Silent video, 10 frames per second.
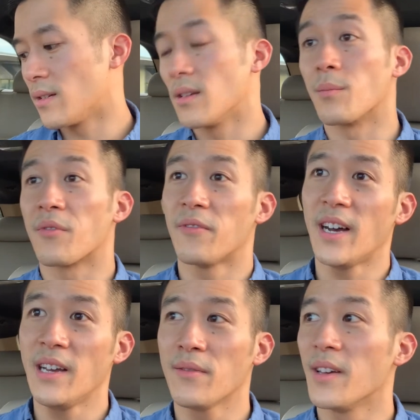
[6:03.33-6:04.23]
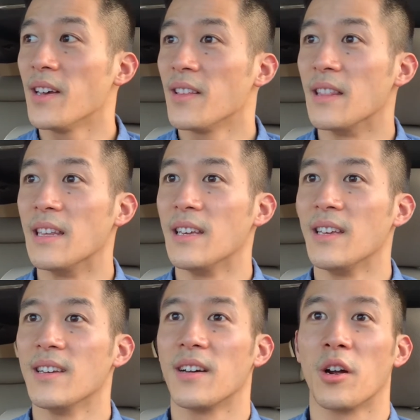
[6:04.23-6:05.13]
number 5,
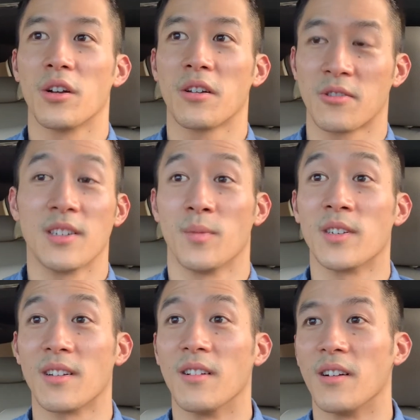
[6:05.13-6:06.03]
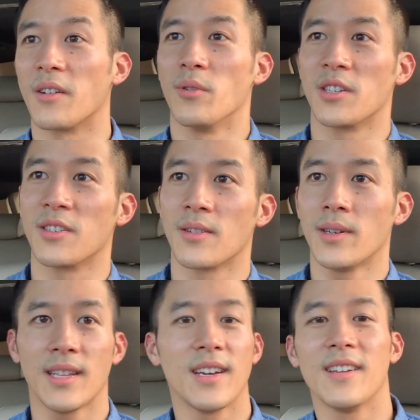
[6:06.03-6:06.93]
the transmission clunk, which is the
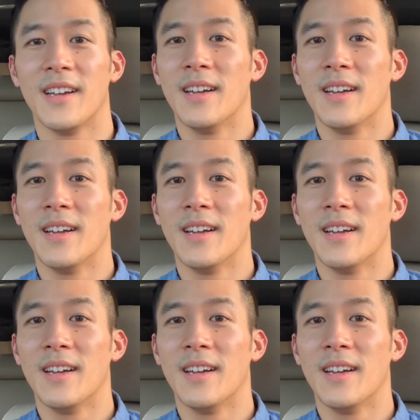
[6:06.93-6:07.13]
one that